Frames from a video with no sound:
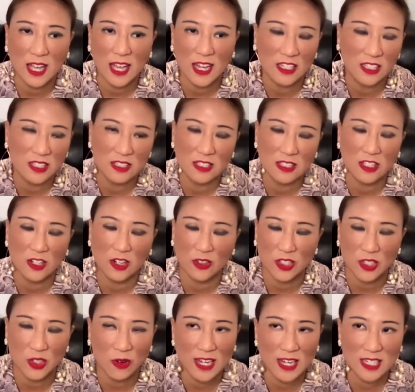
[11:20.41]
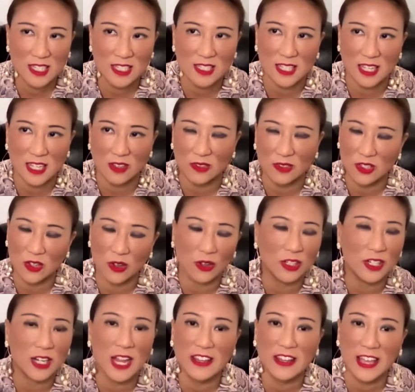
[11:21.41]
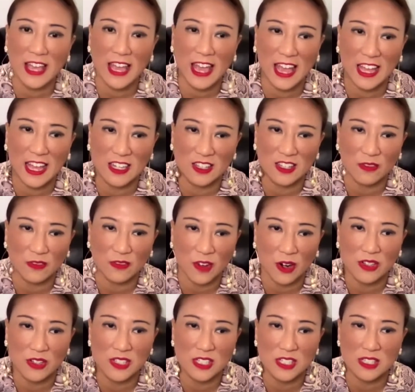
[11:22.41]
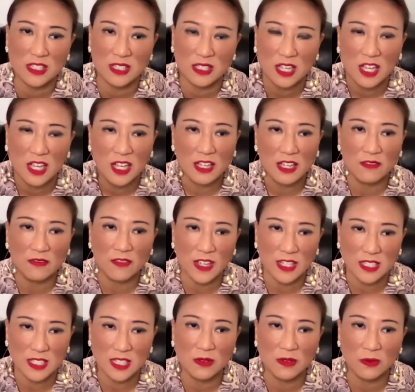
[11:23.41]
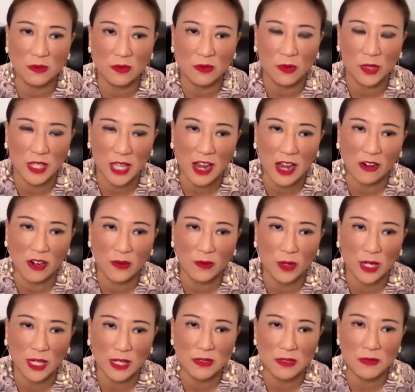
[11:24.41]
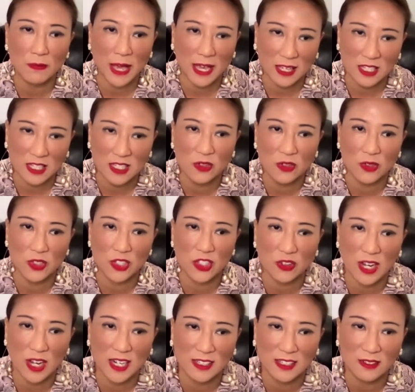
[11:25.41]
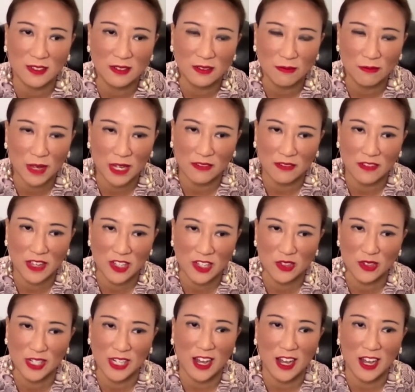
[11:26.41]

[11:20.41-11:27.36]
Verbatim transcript: And it, you know, it's great to see. Also, on another hand, the foresters investing with RM Williams back into Australian manufacturing.